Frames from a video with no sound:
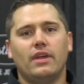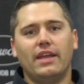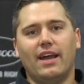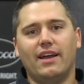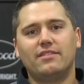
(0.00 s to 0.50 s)
Hey
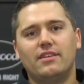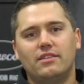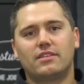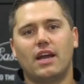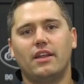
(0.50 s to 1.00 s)
guys,
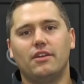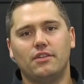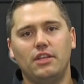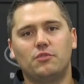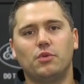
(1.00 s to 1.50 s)
Scott here
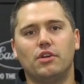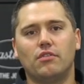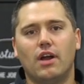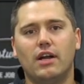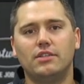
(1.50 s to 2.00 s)
in the Eastwood
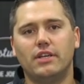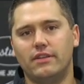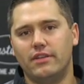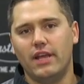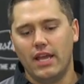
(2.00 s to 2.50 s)
garage,
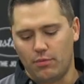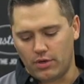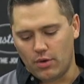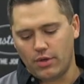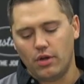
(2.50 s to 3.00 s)
and today we're
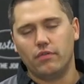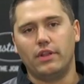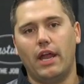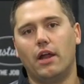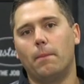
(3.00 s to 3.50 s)
going over
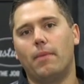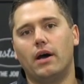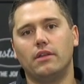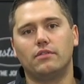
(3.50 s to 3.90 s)
the air body